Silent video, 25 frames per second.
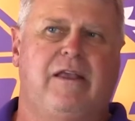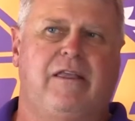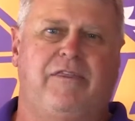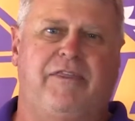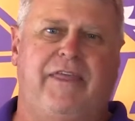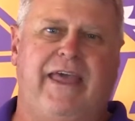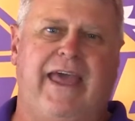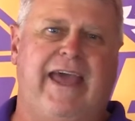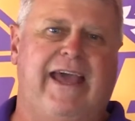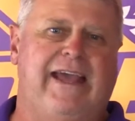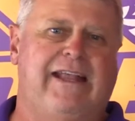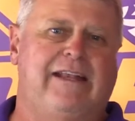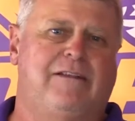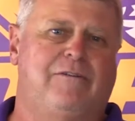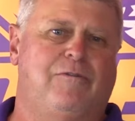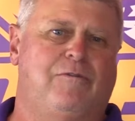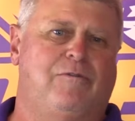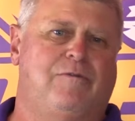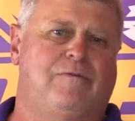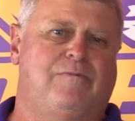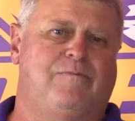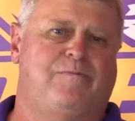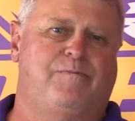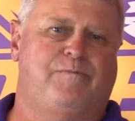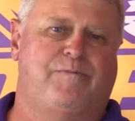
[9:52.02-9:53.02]
that
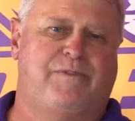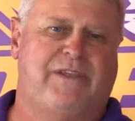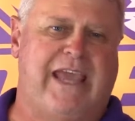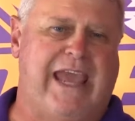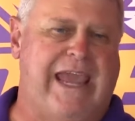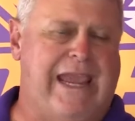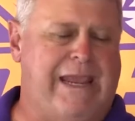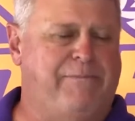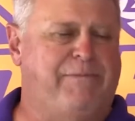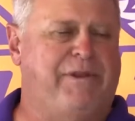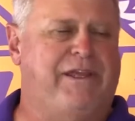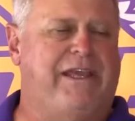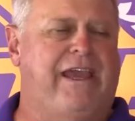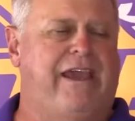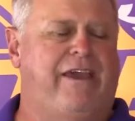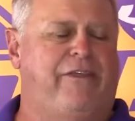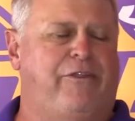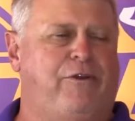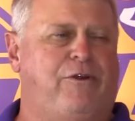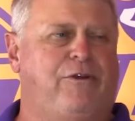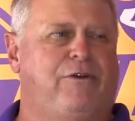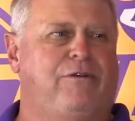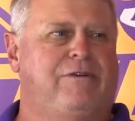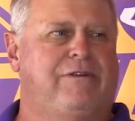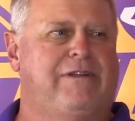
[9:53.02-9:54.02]
came
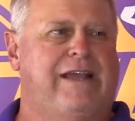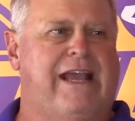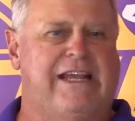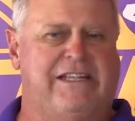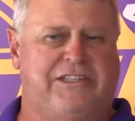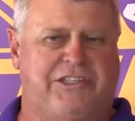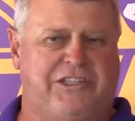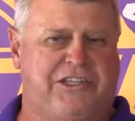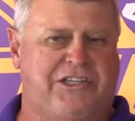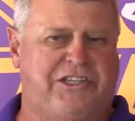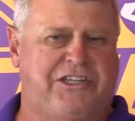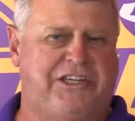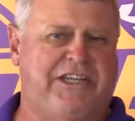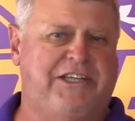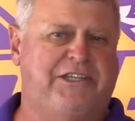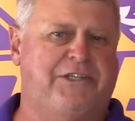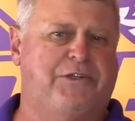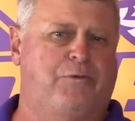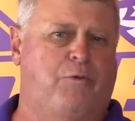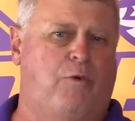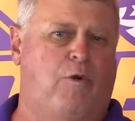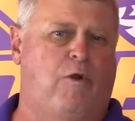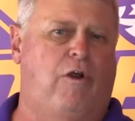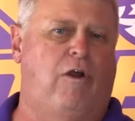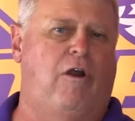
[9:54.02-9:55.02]
together as the
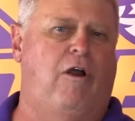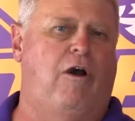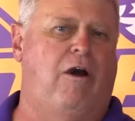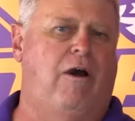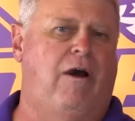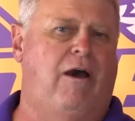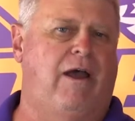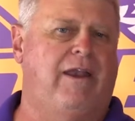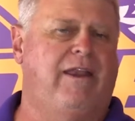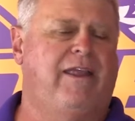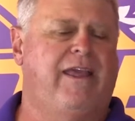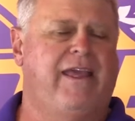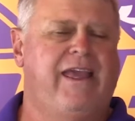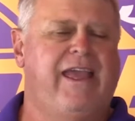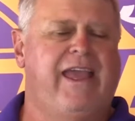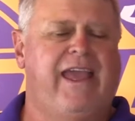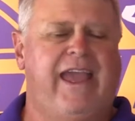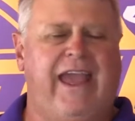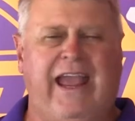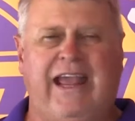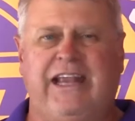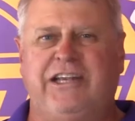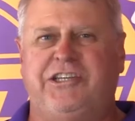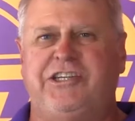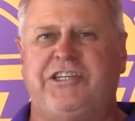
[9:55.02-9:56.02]
season wore on
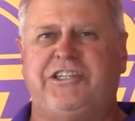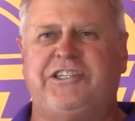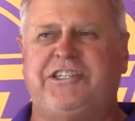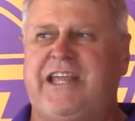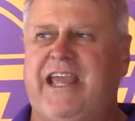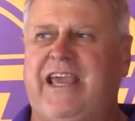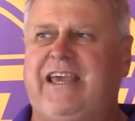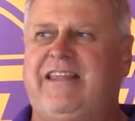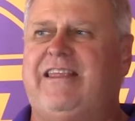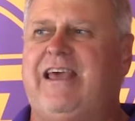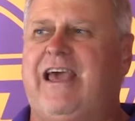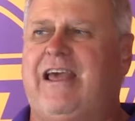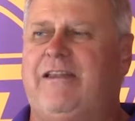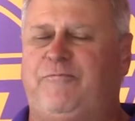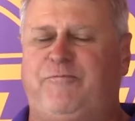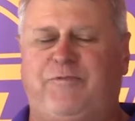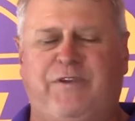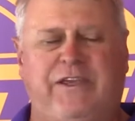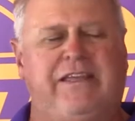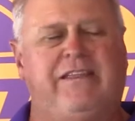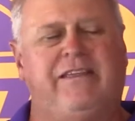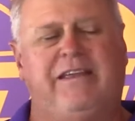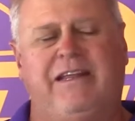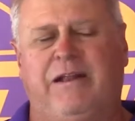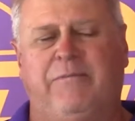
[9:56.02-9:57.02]
and just had that
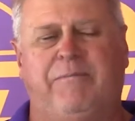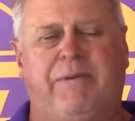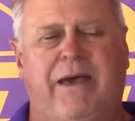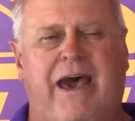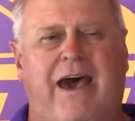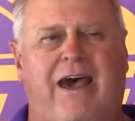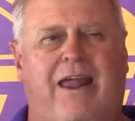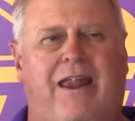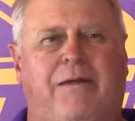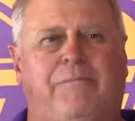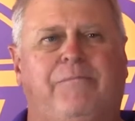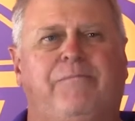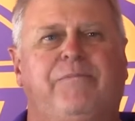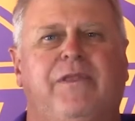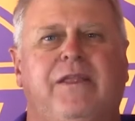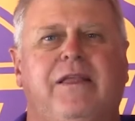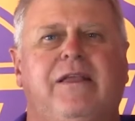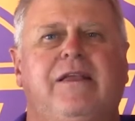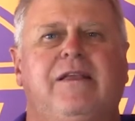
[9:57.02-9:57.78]
feeling about them.